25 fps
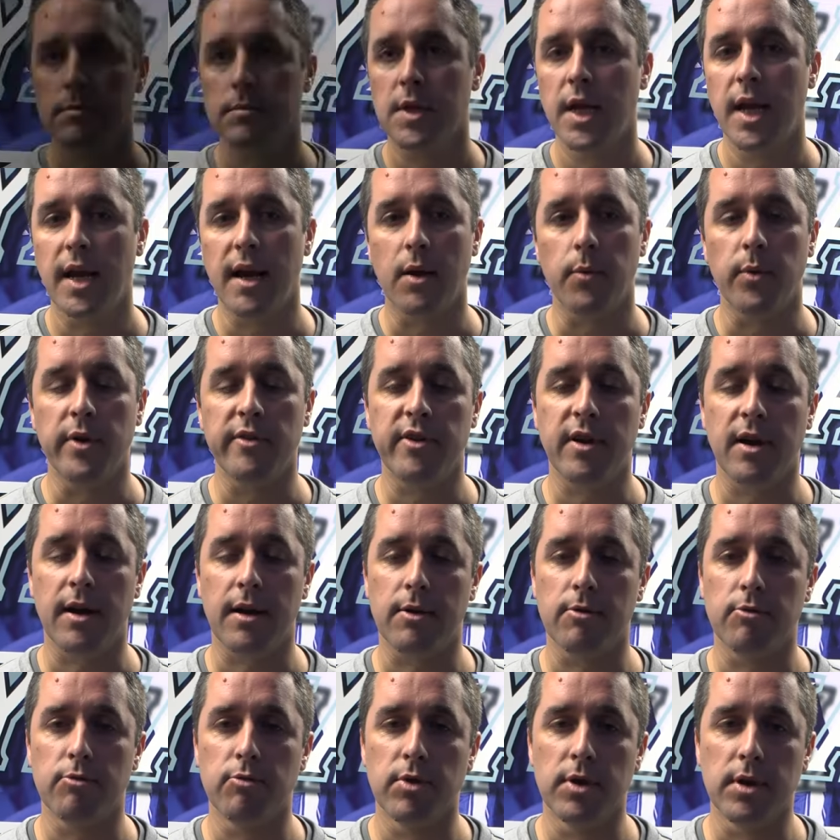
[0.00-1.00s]
Yeah, we've got
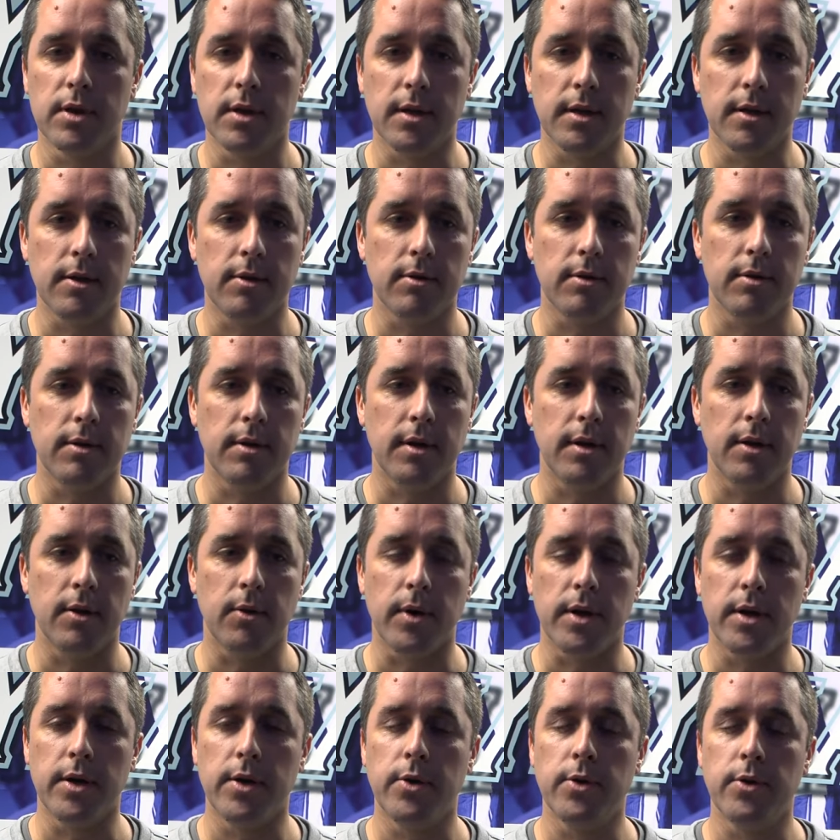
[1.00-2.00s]
a really, you
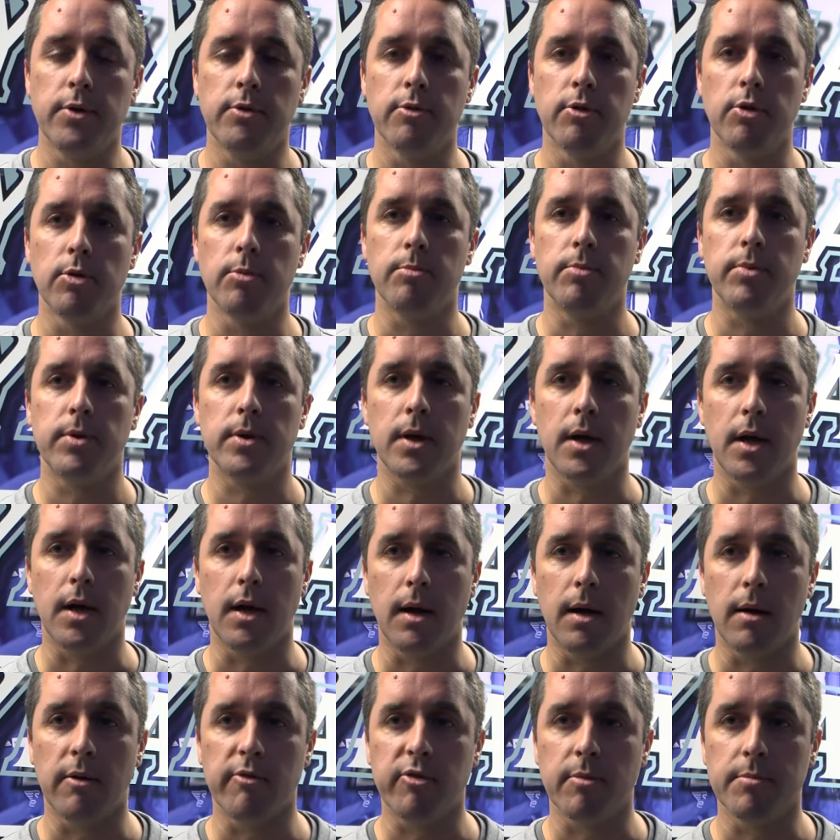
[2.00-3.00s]
know, a new group
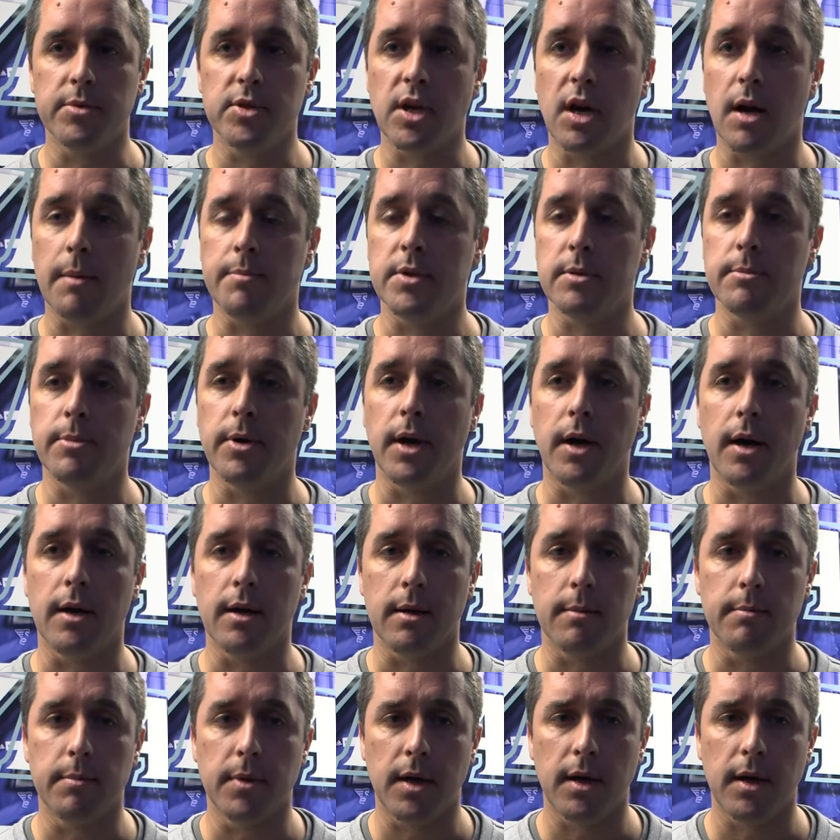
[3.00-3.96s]
from top to bottom.